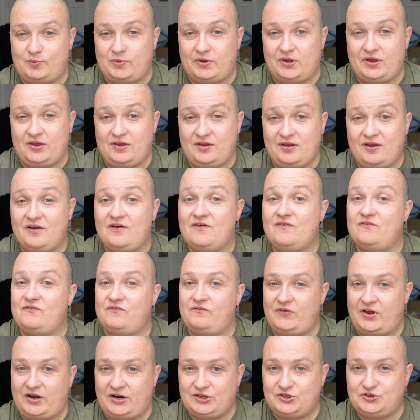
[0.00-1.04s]
to be
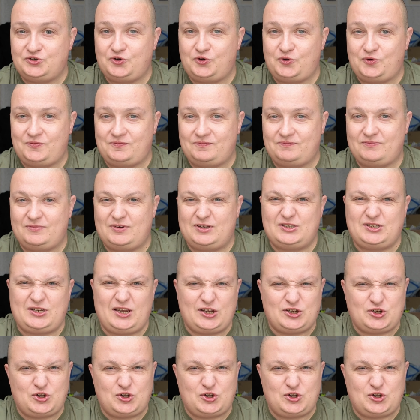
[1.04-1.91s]
very soon. See you